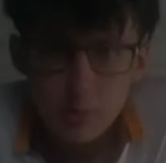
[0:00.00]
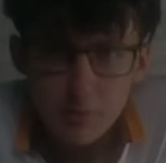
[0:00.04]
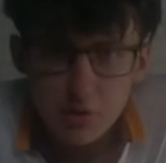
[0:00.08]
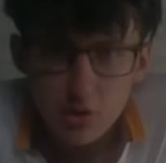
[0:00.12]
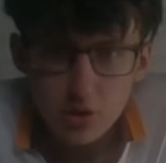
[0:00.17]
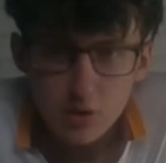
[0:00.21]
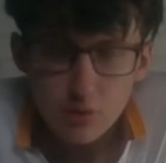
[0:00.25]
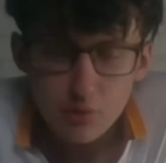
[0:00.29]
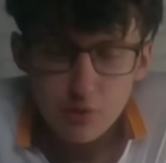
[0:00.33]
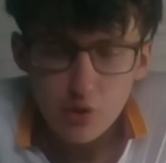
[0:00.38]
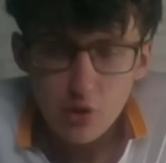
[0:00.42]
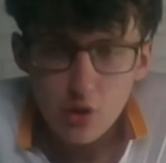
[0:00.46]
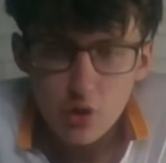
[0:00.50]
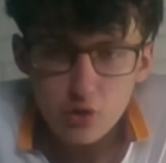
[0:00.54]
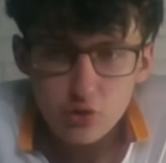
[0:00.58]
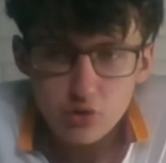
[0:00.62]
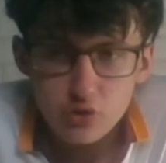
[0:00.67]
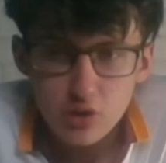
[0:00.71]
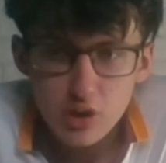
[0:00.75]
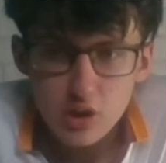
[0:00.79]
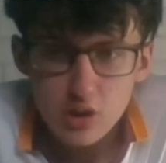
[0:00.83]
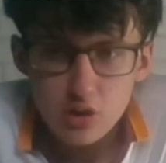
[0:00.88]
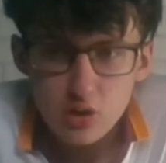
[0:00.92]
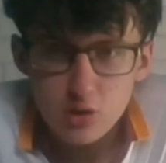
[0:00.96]
me know your thoughts
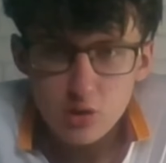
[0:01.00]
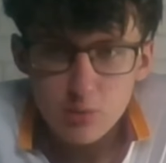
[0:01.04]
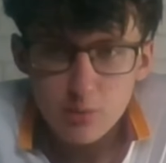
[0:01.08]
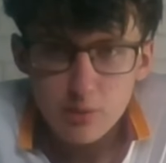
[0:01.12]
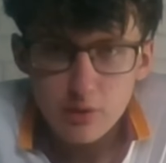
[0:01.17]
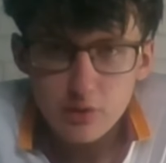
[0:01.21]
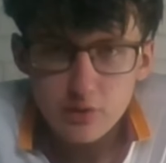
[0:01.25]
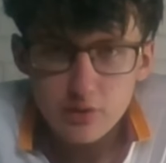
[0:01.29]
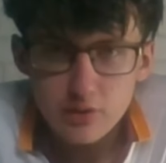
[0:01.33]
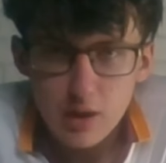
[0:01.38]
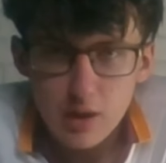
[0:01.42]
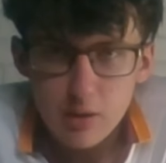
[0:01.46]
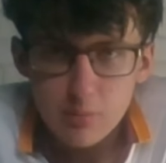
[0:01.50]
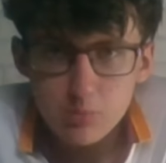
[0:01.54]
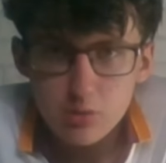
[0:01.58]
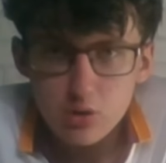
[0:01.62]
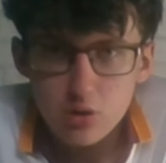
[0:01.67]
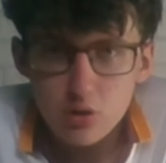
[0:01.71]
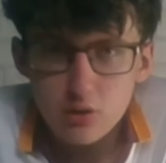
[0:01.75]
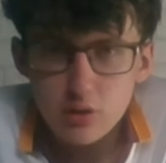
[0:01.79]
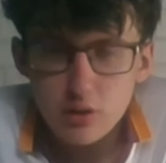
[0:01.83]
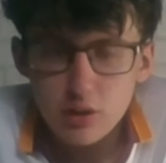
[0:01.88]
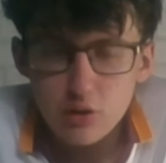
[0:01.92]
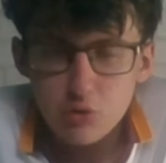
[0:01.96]
in the comments down
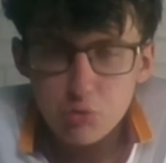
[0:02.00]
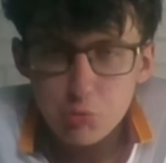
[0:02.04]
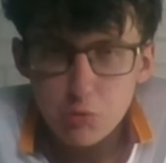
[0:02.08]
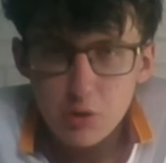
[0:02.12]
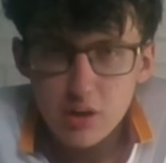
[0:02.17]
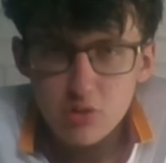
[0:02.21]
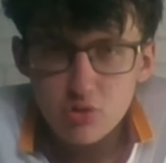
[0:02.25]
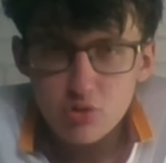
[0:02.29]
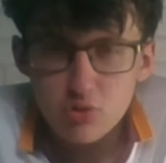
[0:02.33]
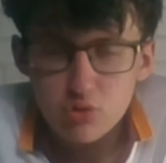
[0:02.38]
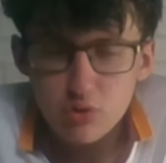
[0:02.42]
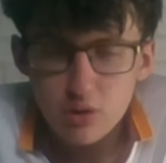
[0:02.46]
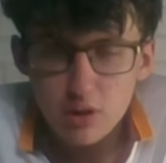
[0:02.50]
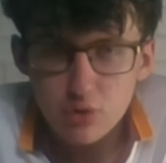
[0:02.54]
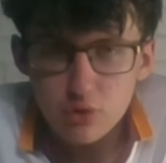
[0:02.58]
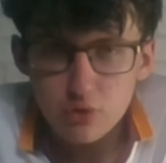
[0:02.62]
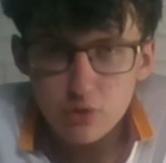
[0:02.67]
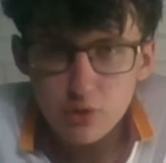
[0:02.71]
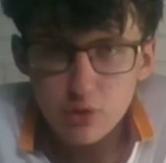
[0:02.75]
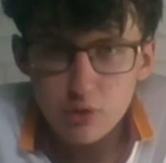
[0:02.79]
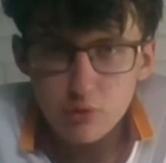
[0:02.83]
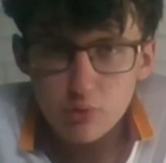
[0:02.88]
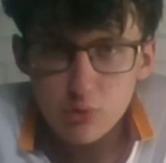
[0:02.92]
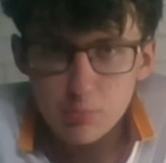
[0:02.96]
below on this week's
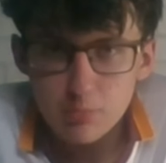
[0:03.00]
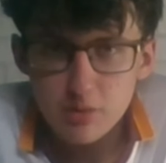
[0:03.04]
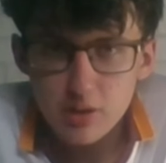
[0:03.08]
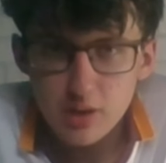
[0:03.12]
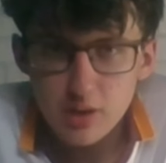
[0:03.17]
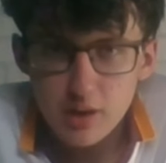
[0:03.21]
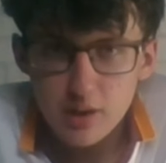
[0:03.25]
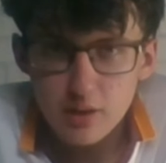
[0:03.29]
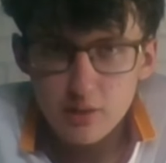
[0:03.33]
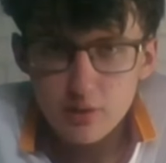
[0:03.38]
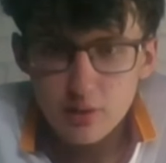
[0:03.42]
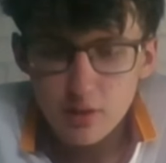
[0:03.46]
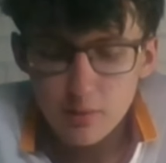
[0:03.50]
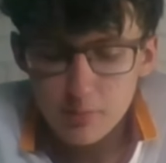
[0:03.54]
transfer updates.